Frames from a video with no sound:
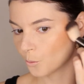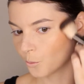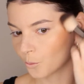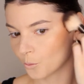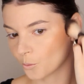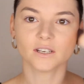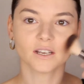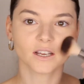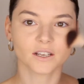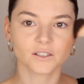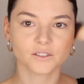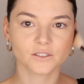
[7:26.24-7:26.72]

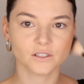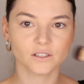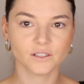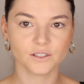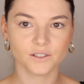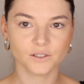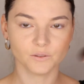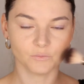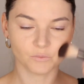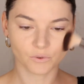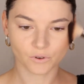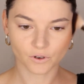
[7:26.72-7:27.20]
And actually
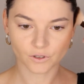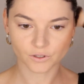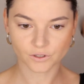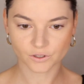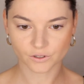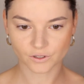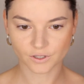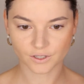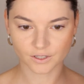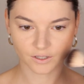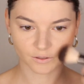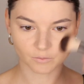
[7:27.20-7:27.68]
the
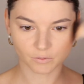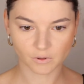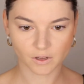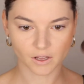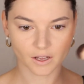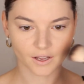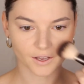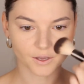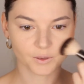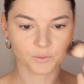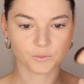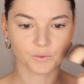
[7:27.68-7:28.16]
bronzer is
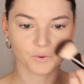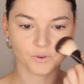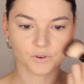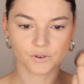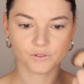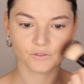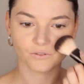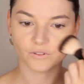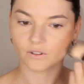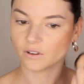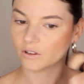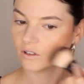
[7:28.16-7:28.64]
applying
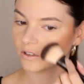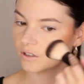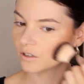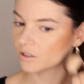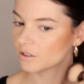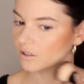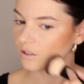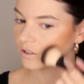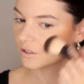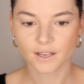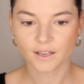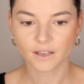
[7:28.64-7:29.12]
beautifully.
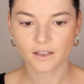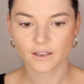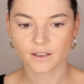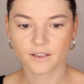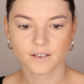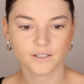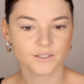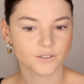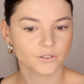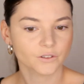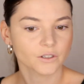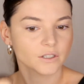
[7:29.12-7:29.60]
Taking
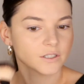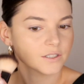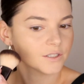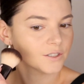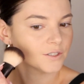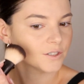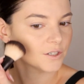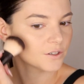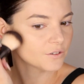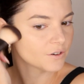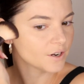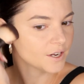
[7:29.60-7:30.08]
into
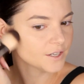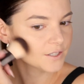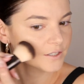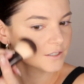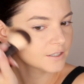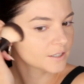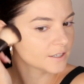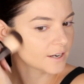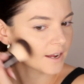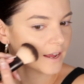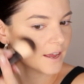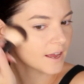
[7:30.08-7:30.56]
consideration
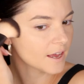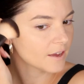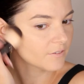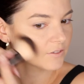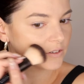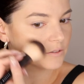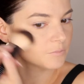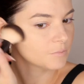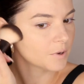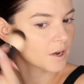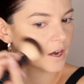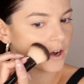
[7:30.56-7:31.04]
that I
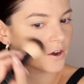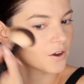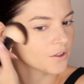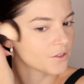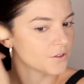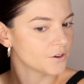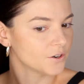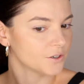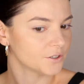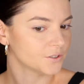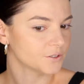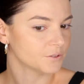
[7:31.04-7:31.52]
haven't
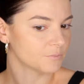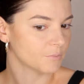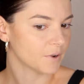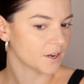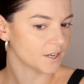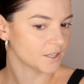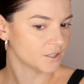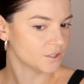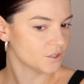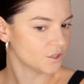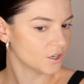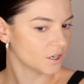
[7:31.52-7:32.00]
powdered my
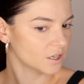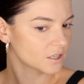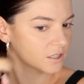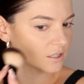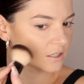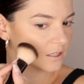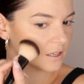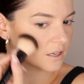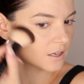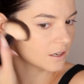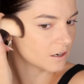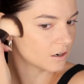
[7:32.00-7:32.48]

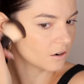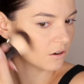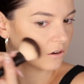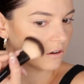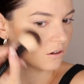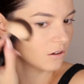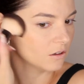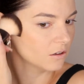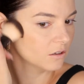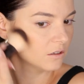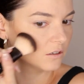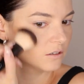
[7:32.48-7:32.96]
cheeks at
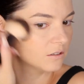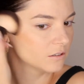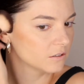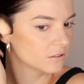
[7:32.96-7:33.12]
all.